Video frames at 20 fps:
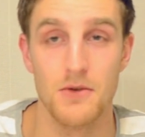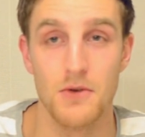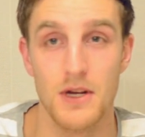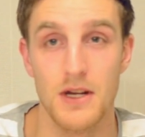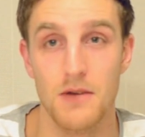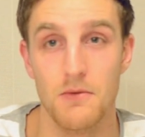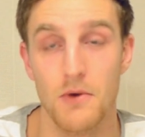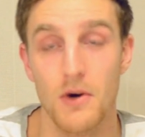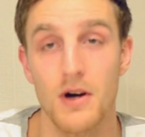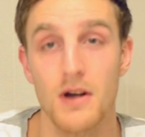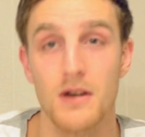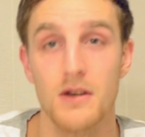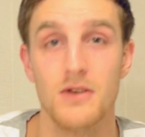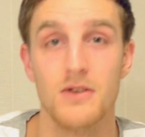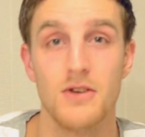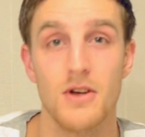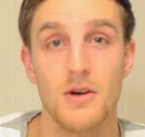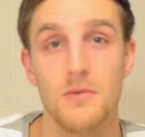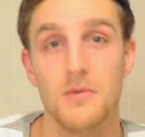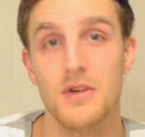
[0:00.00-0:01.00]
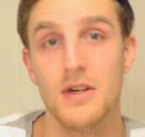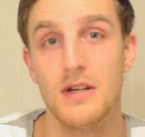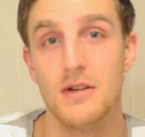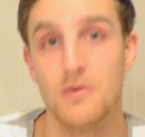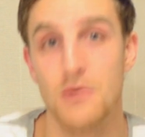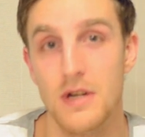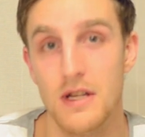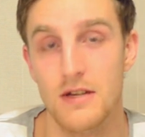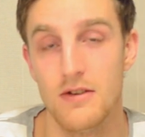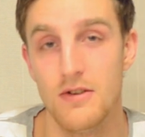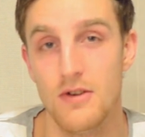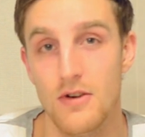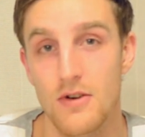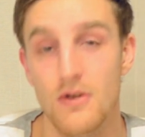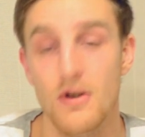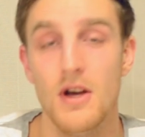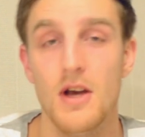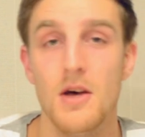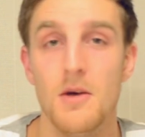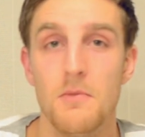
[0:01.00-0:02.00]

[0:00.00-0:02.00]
21, some say 22,